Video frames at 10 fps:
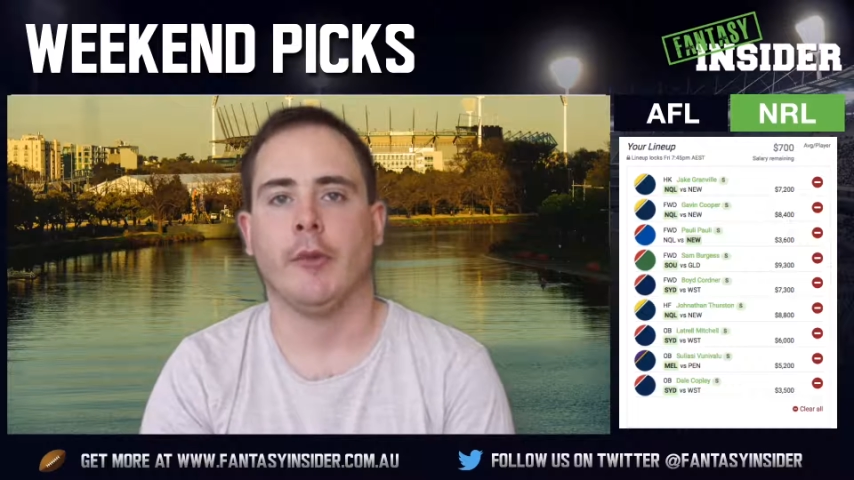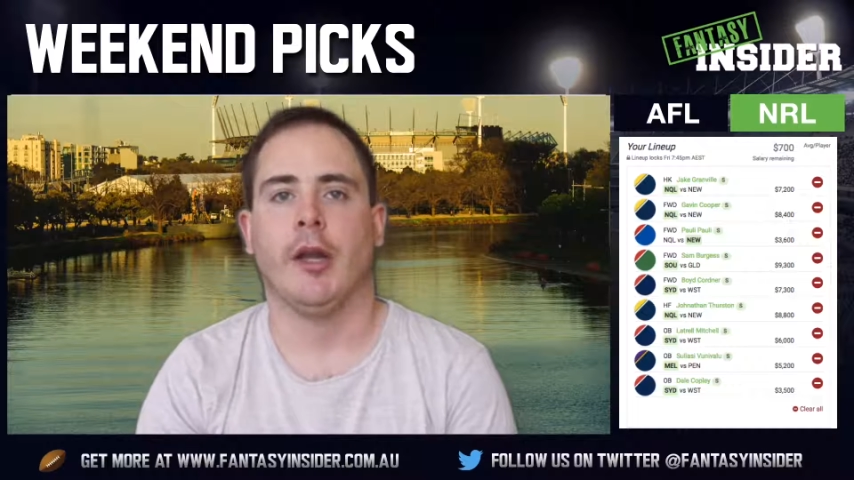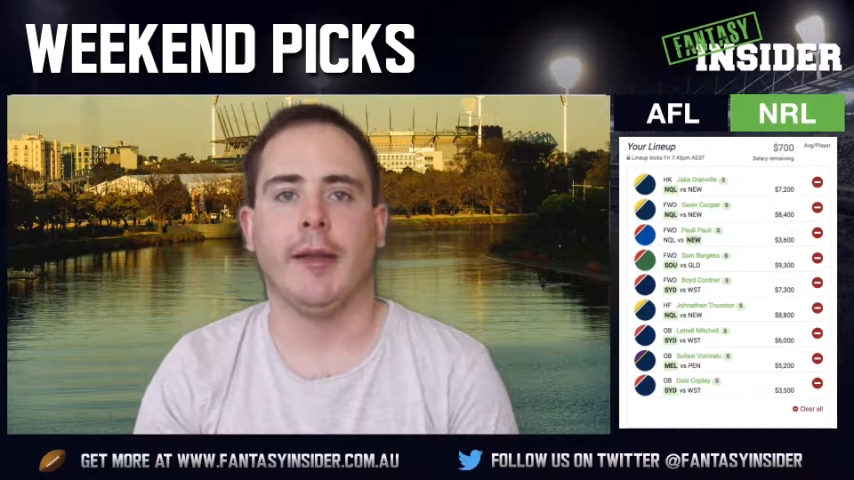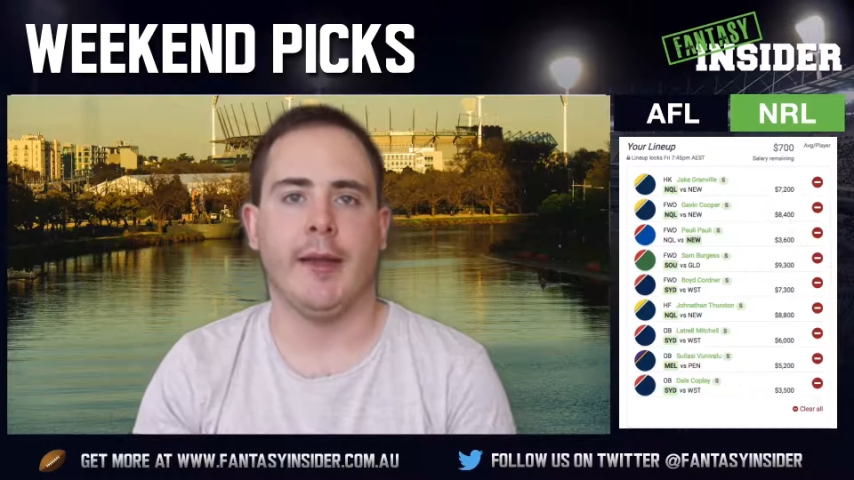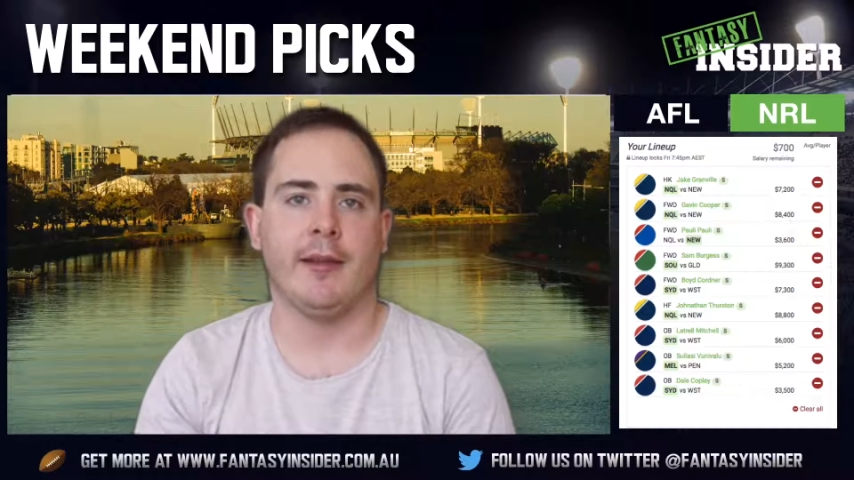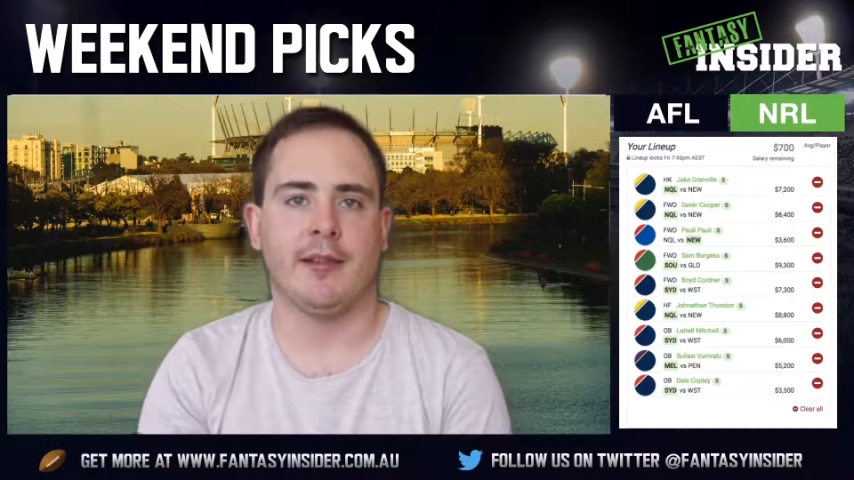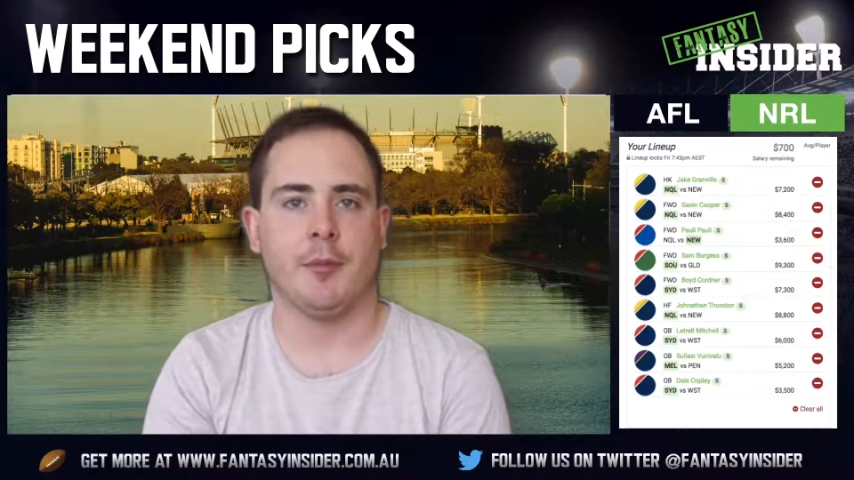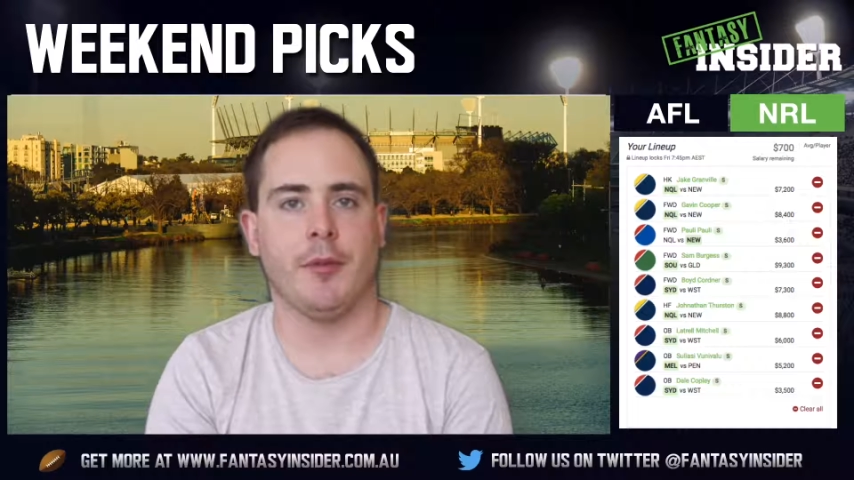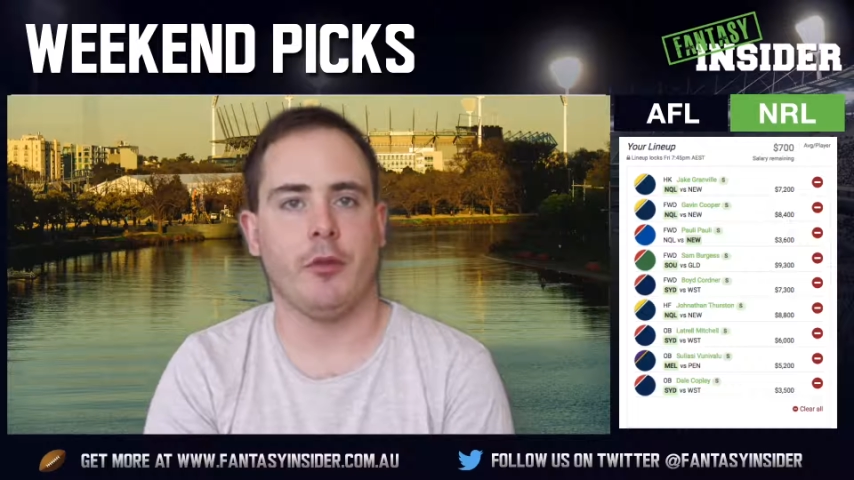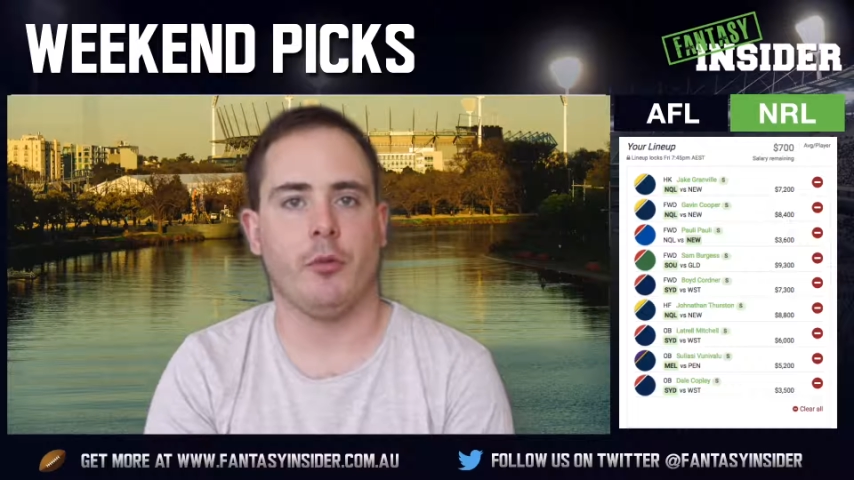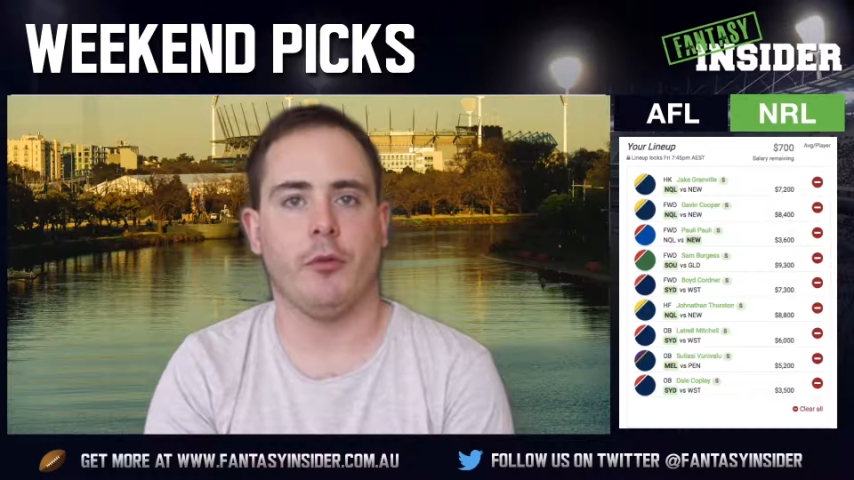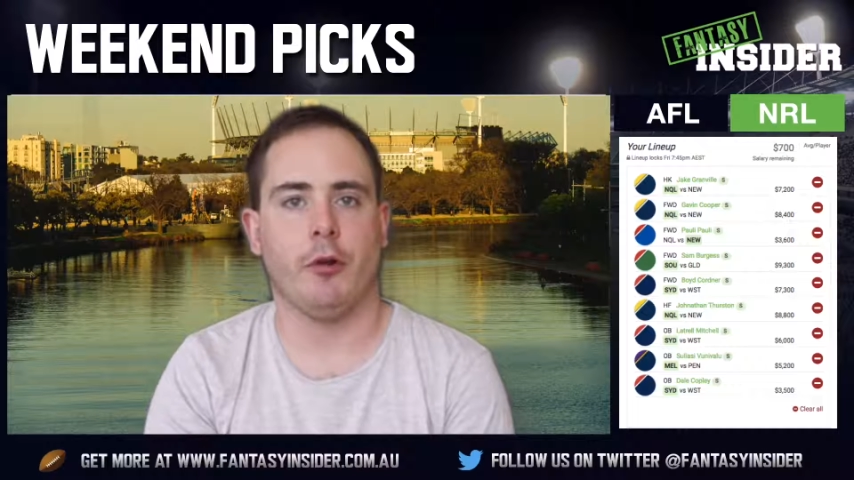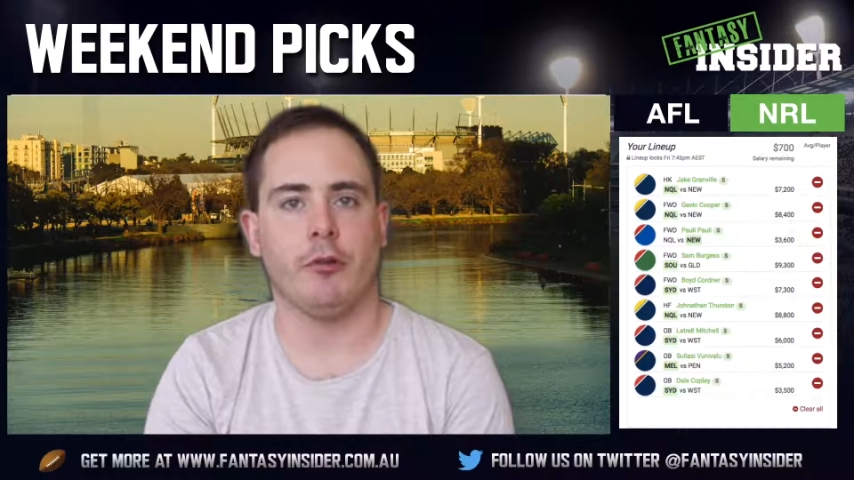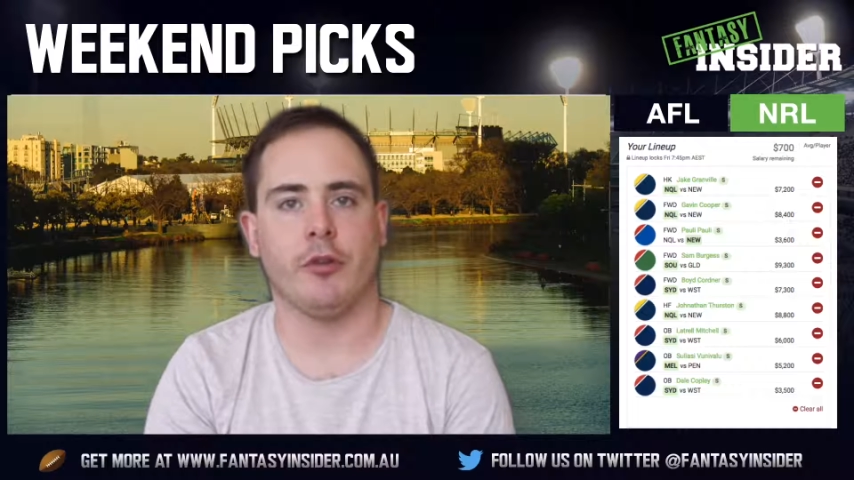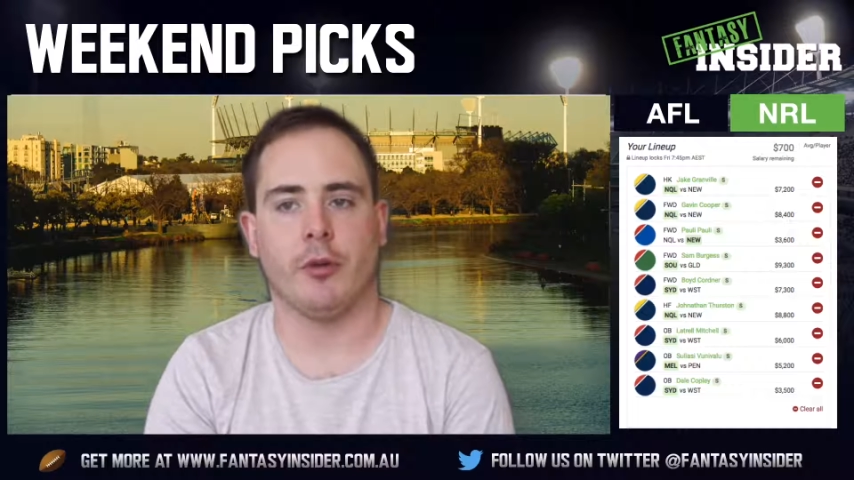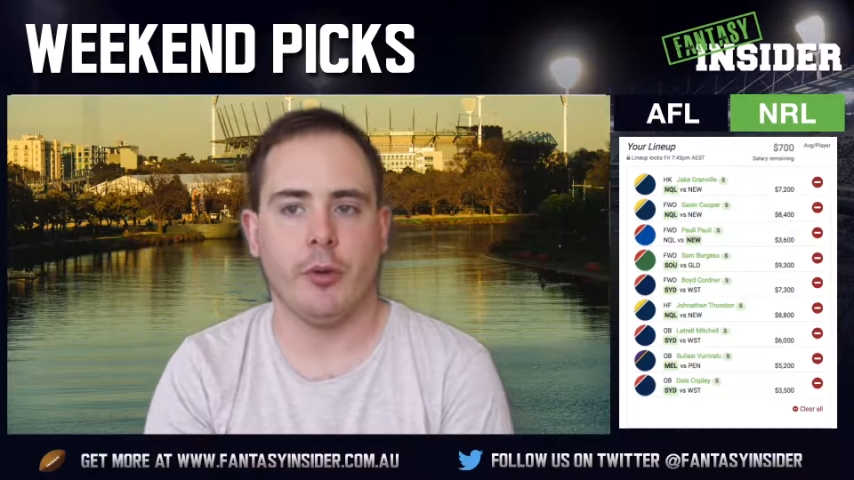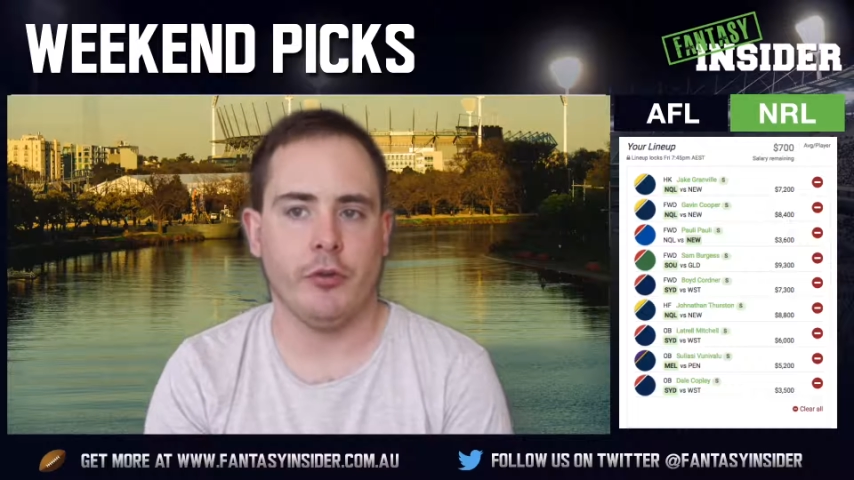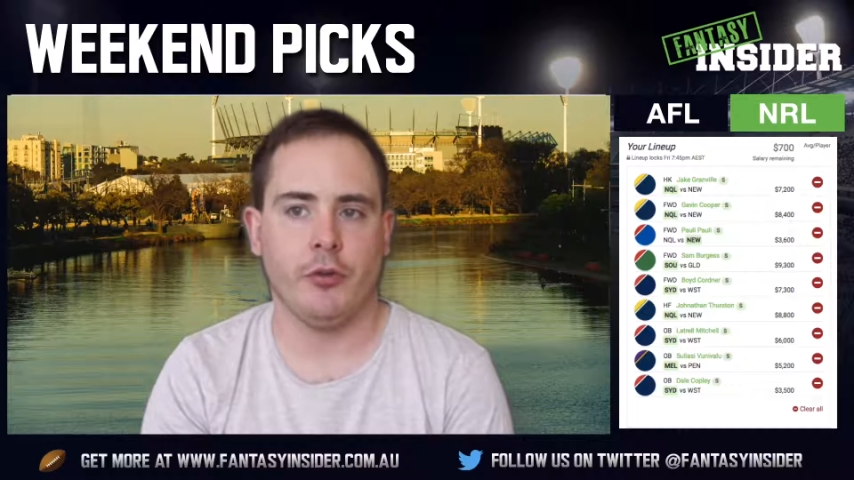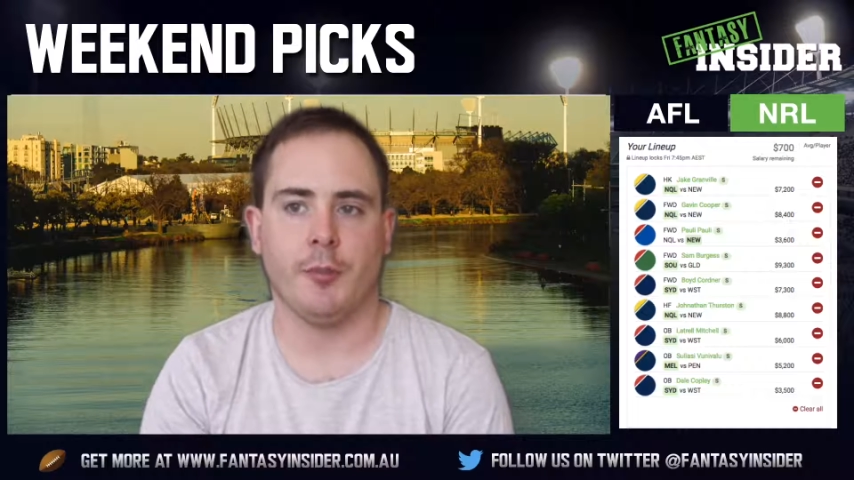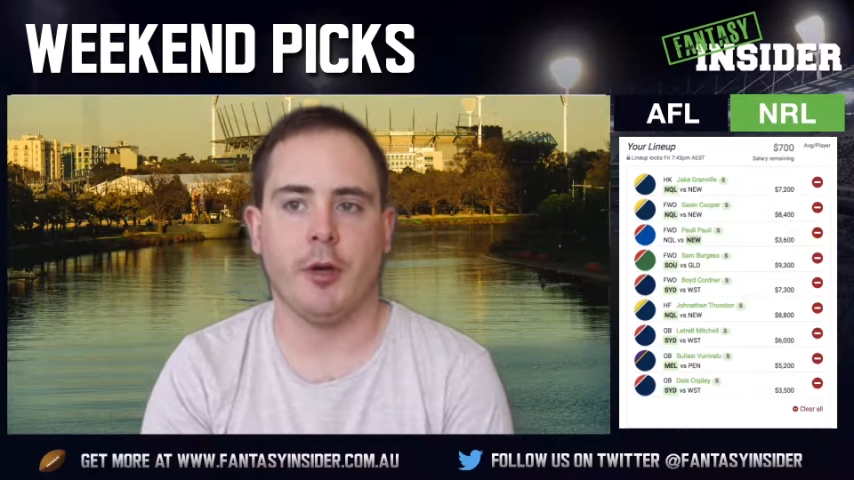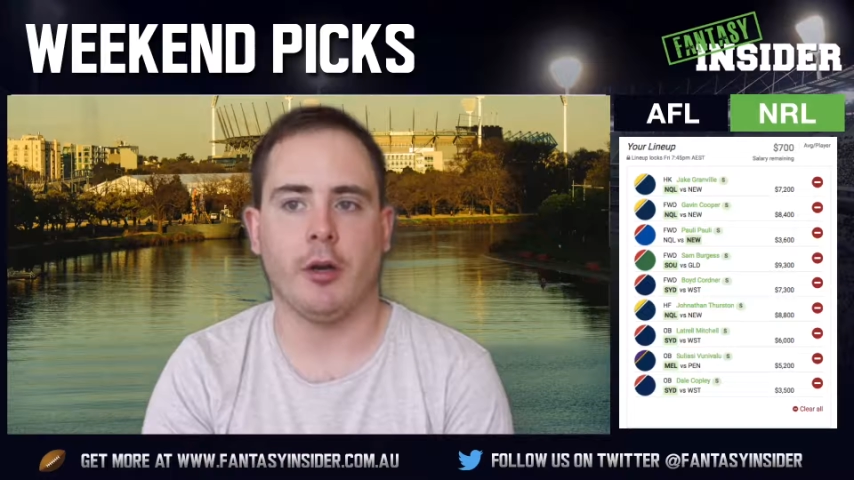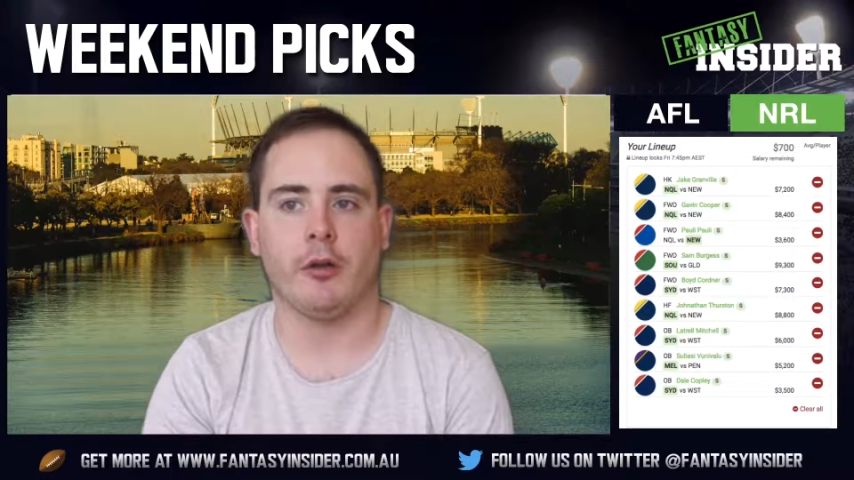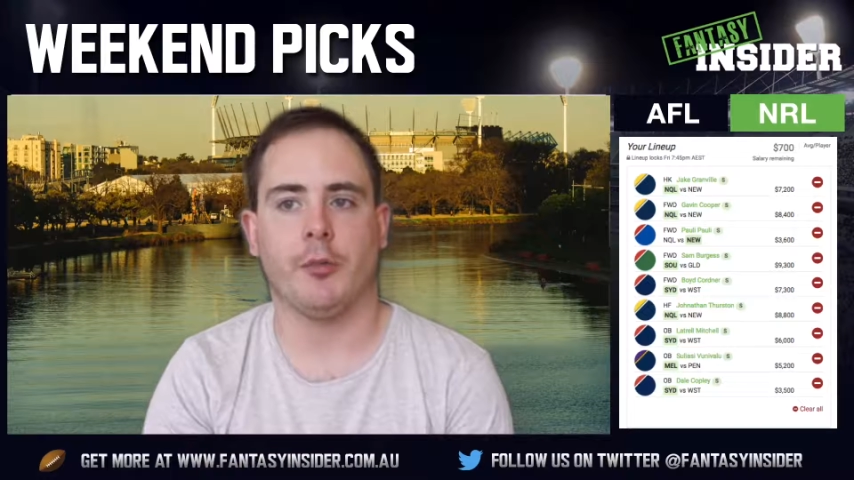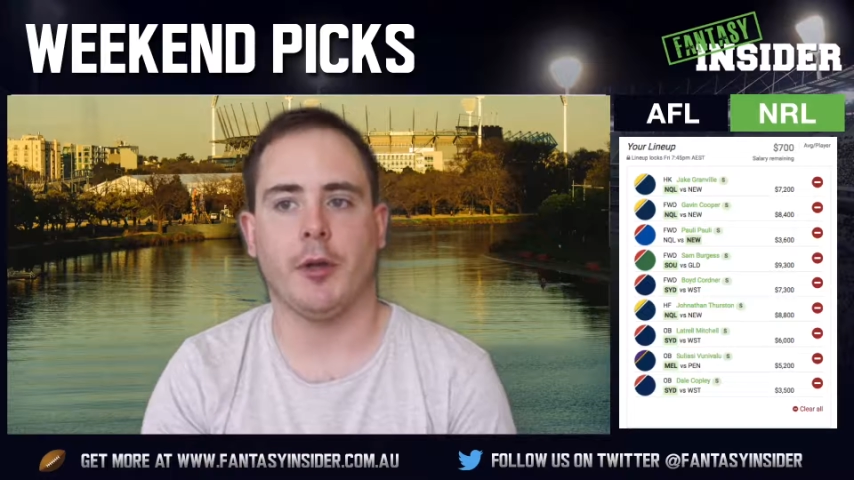Again, some of those with Origin question marks.